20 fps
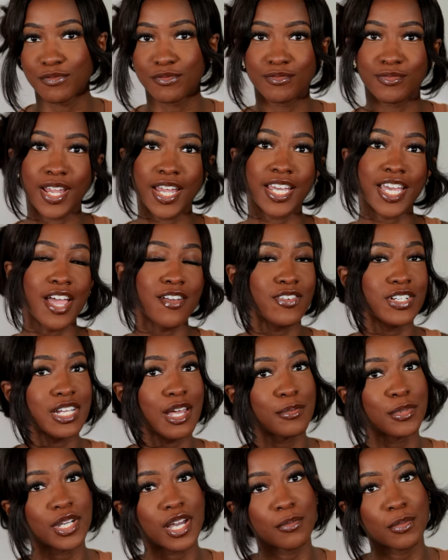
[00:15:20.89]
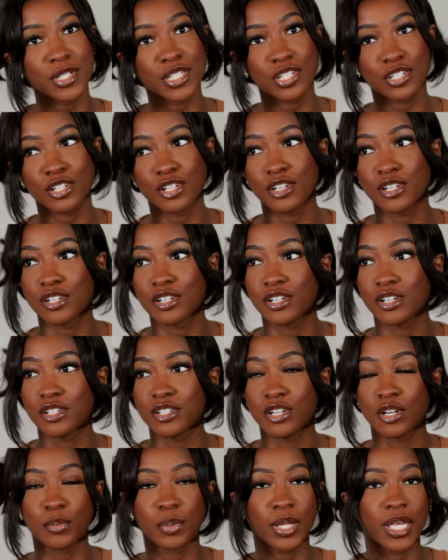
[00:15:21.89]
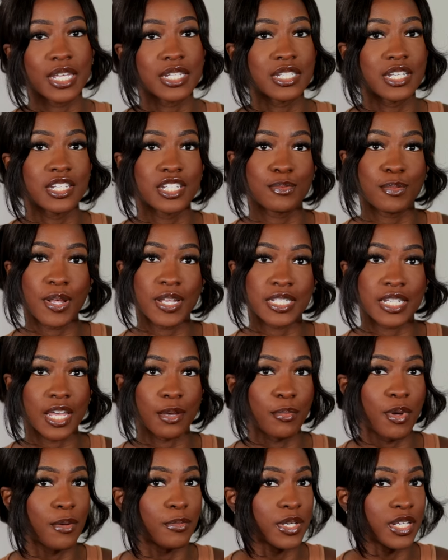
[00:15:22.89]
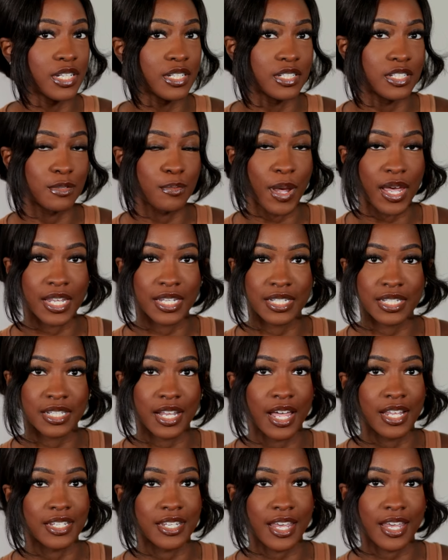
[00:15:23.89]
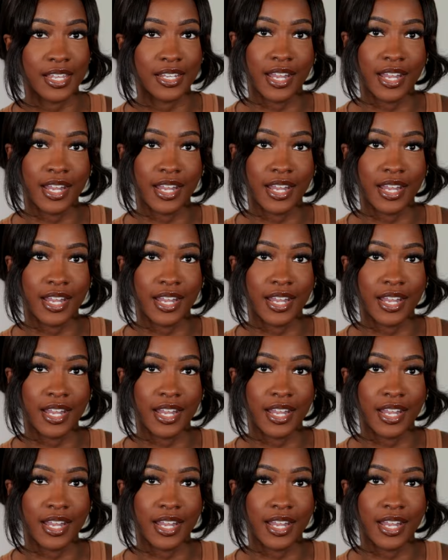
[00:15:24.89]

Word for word: Like every time you come into your, your place, it smells like pumpkin spice latte.